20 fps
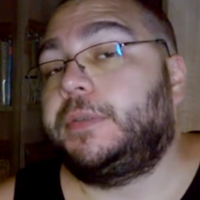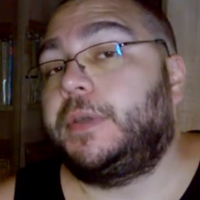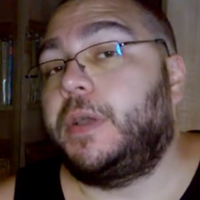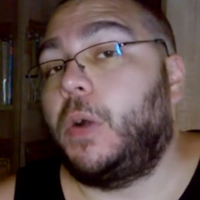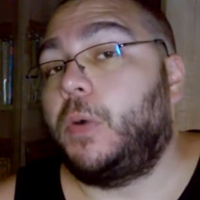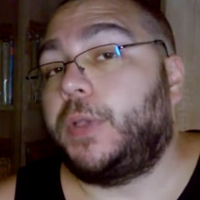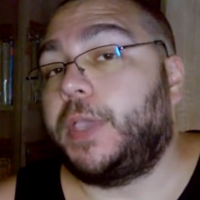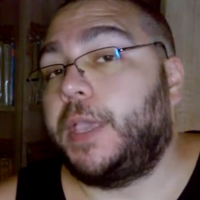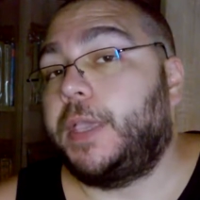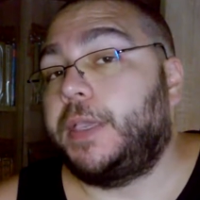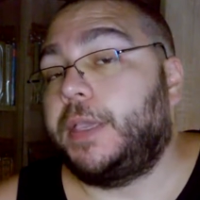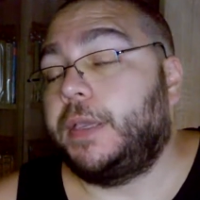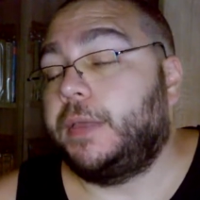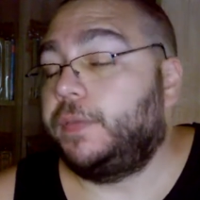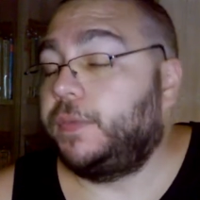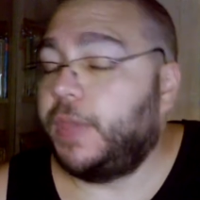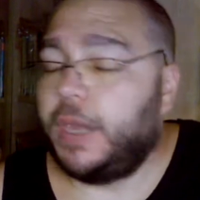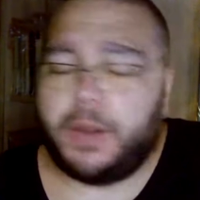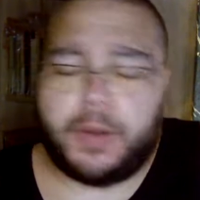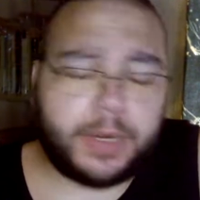Okay?
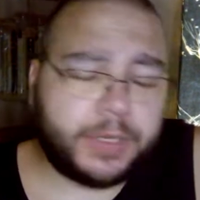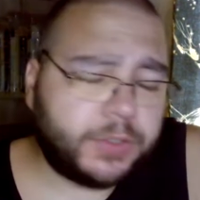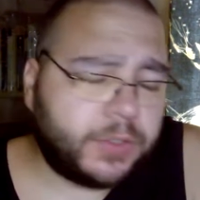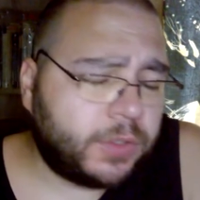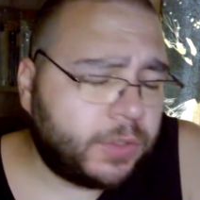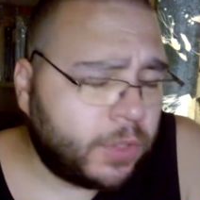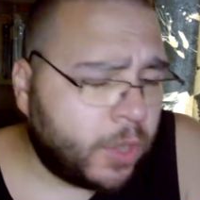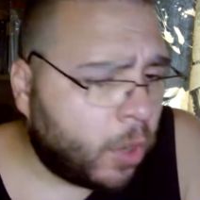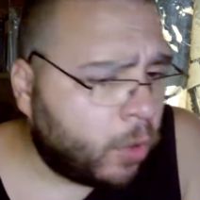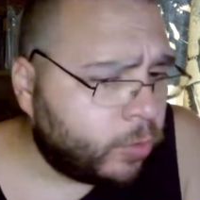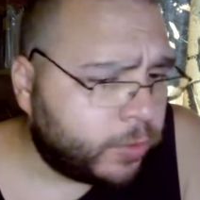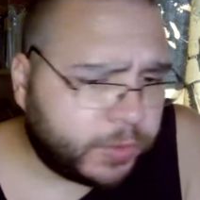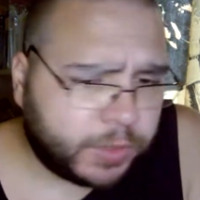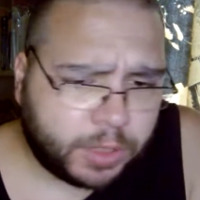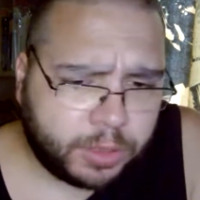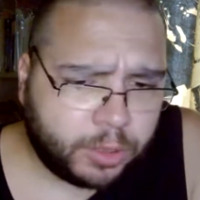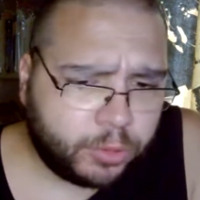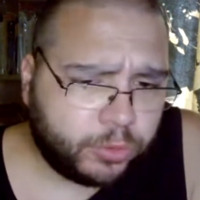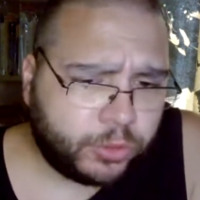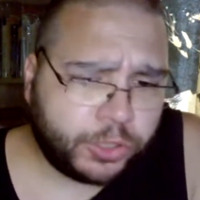There is no
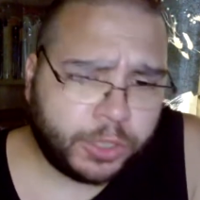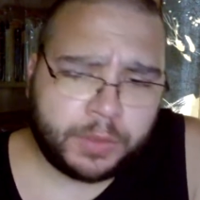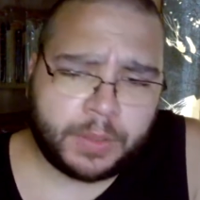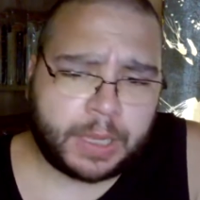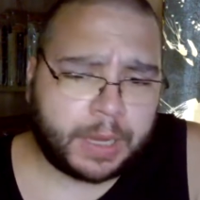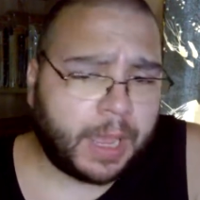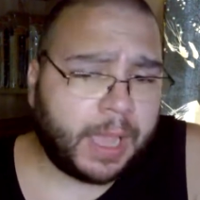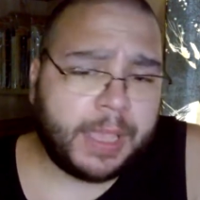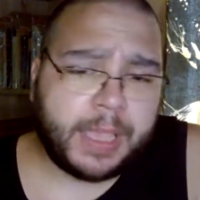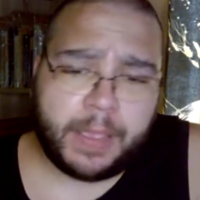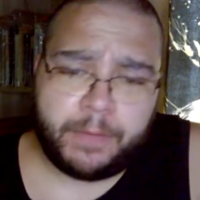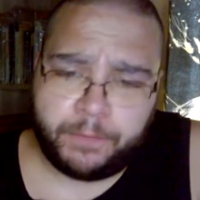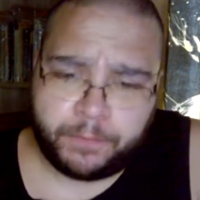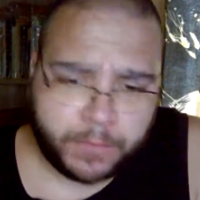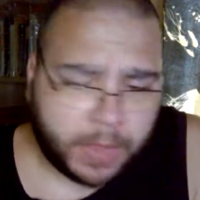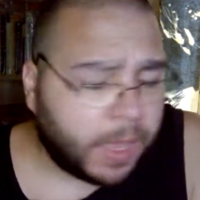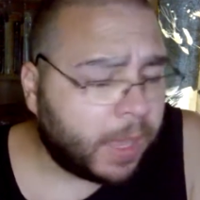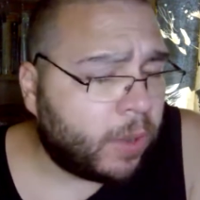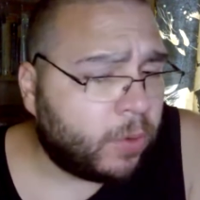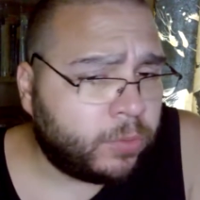solution that I have
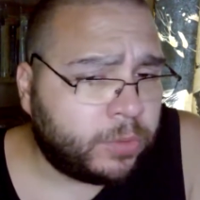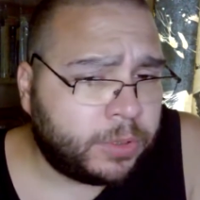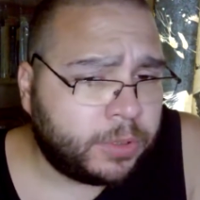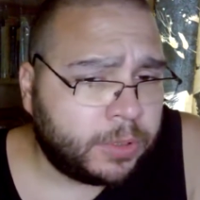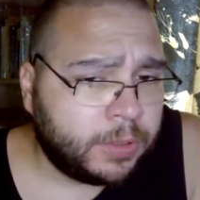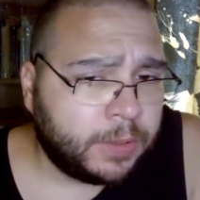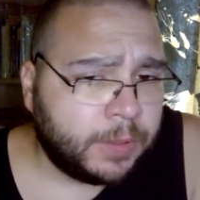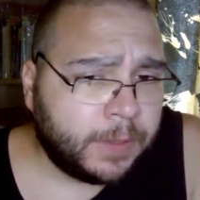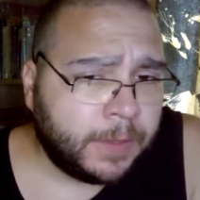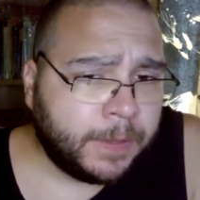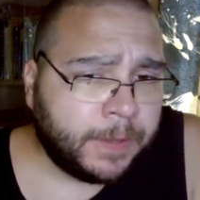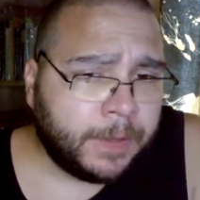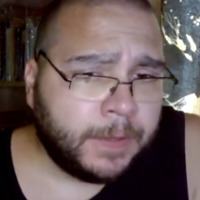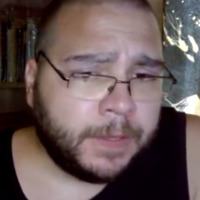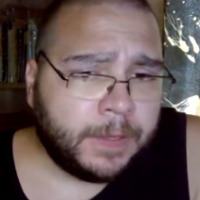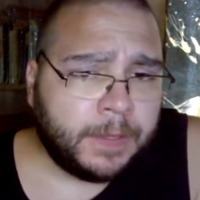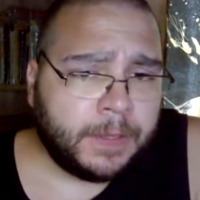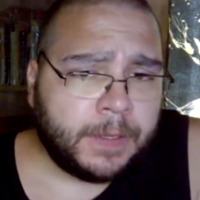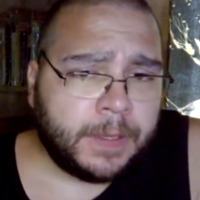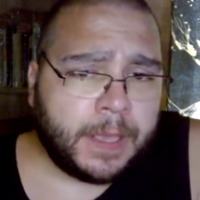found.
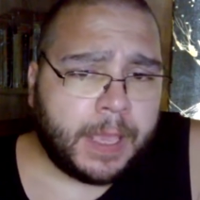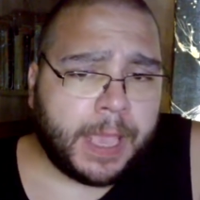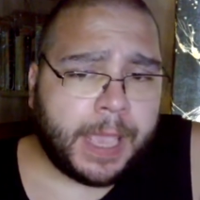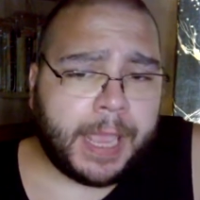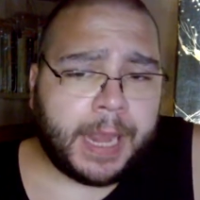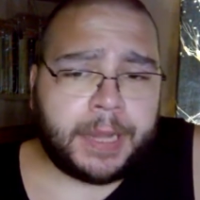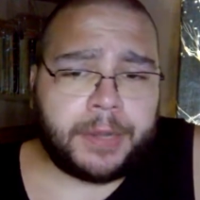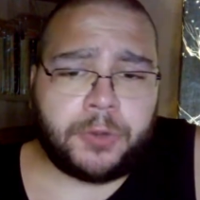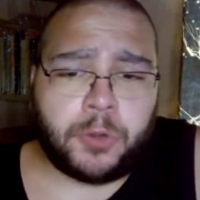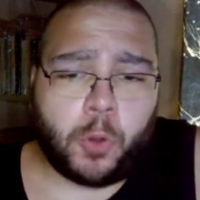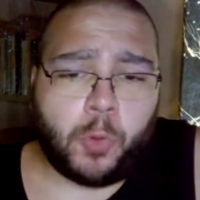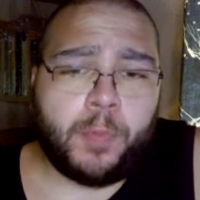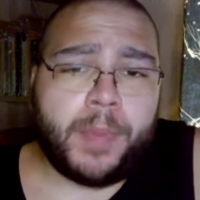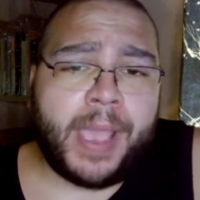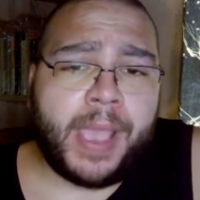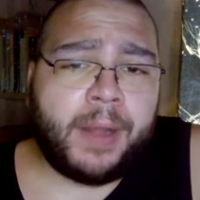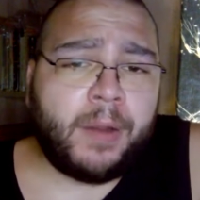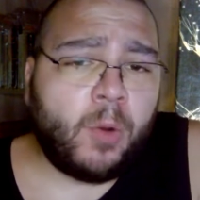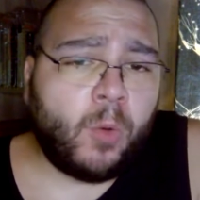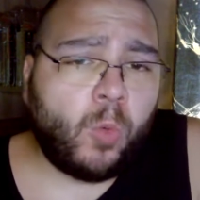And no
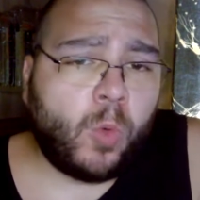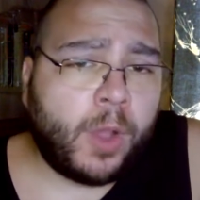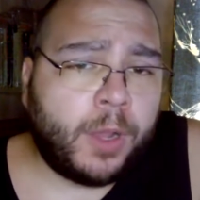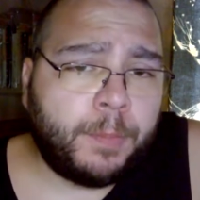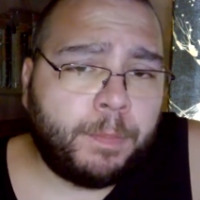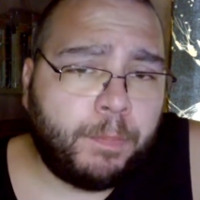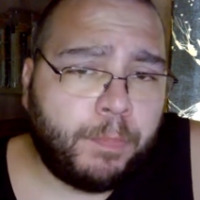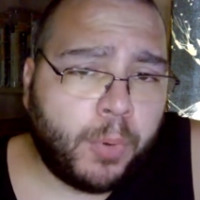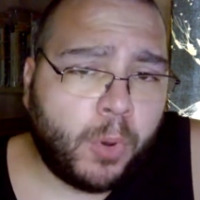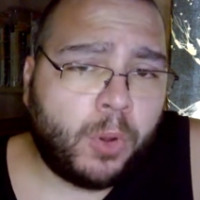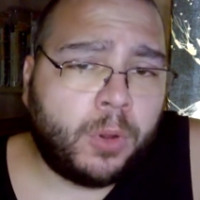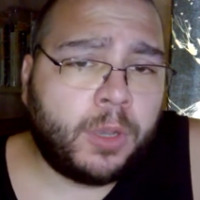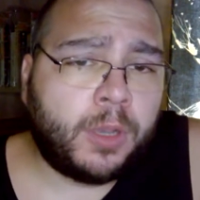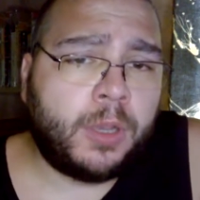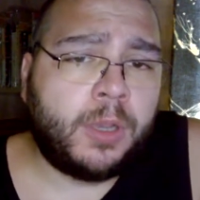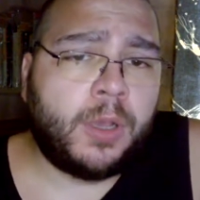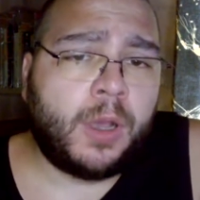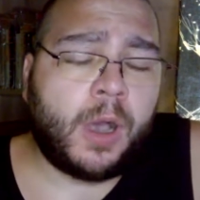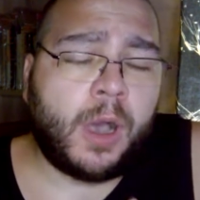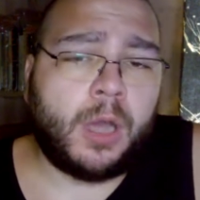matter what
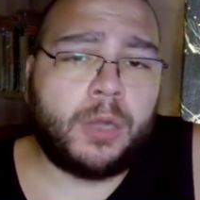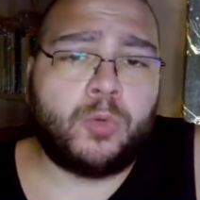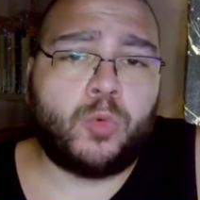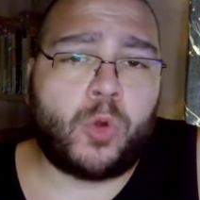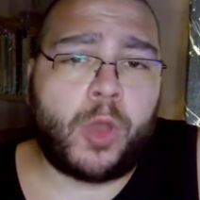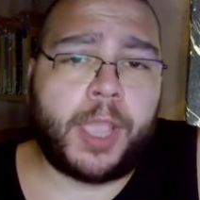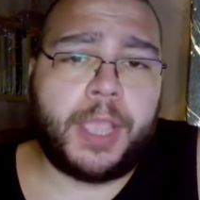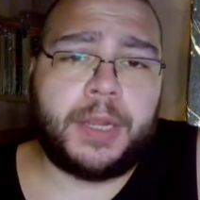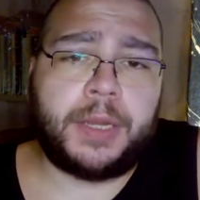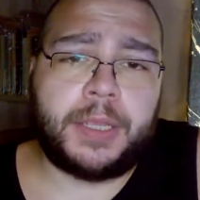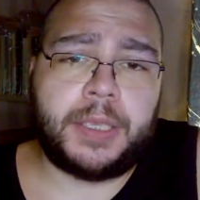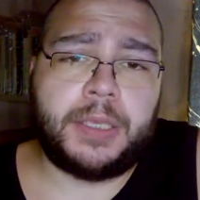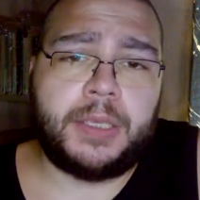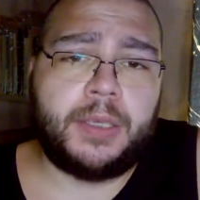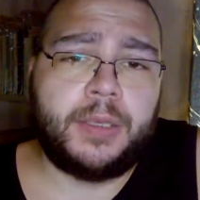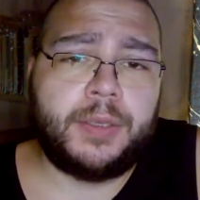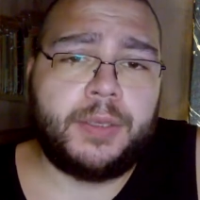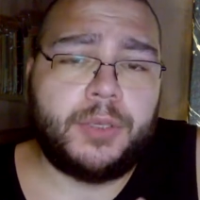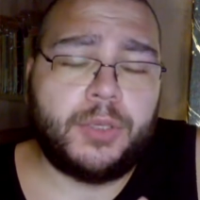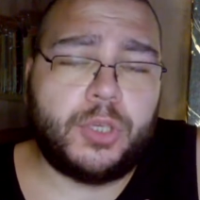book on writing
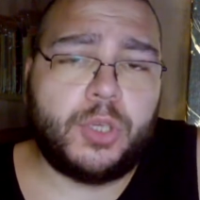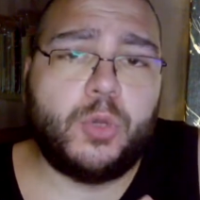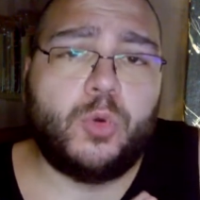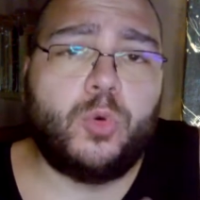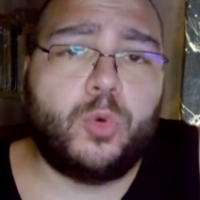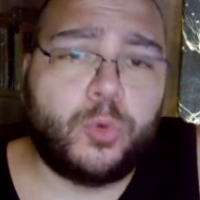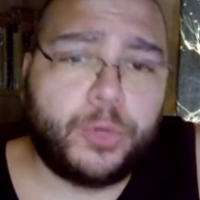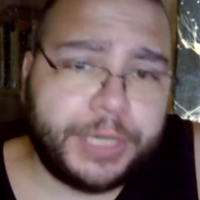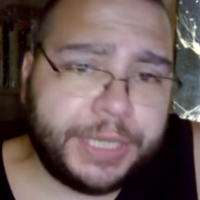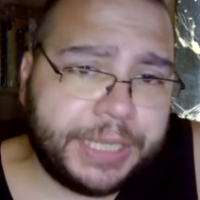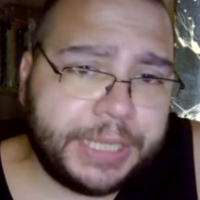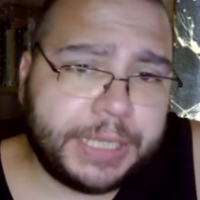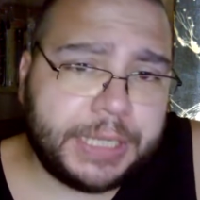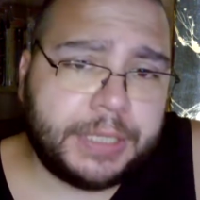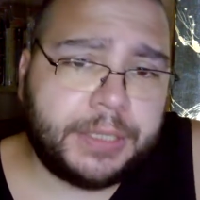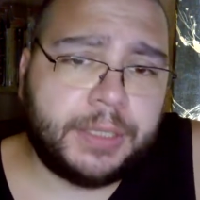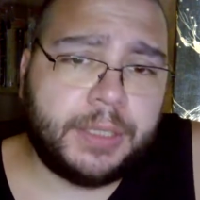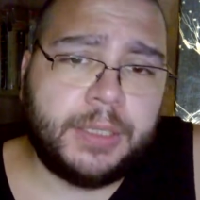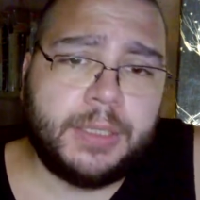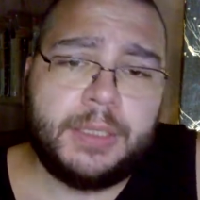you
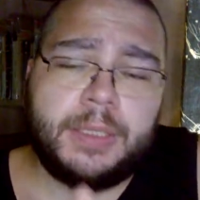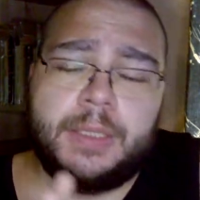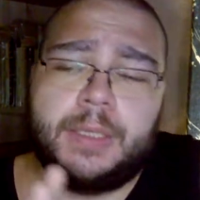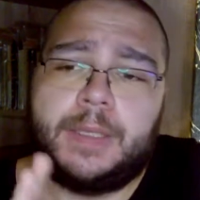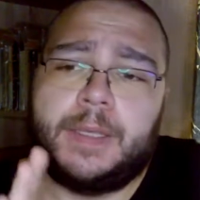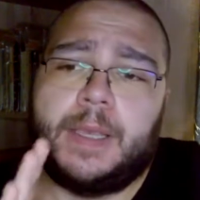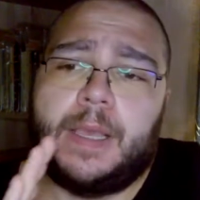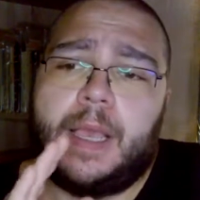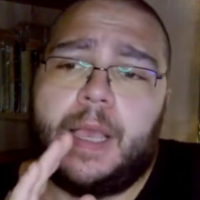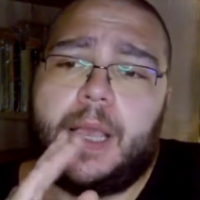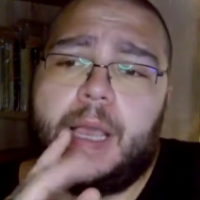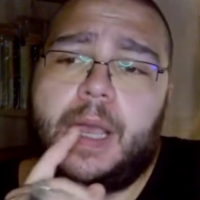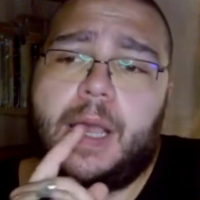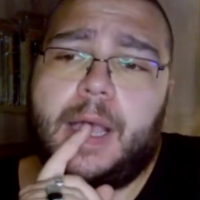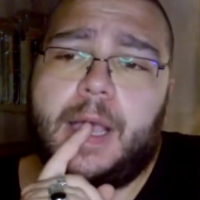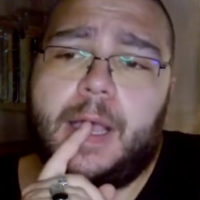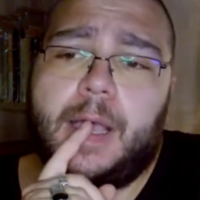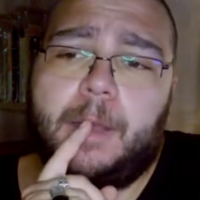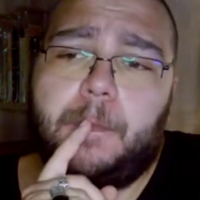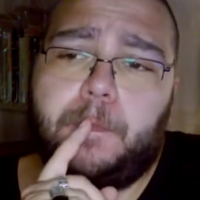read,
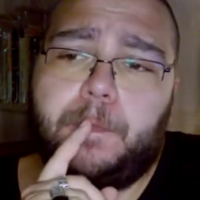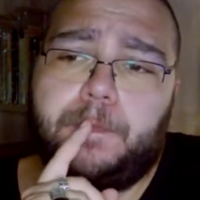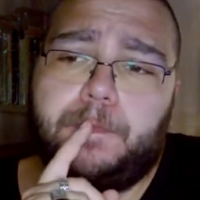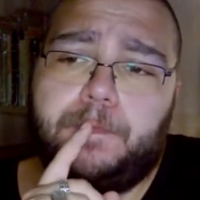there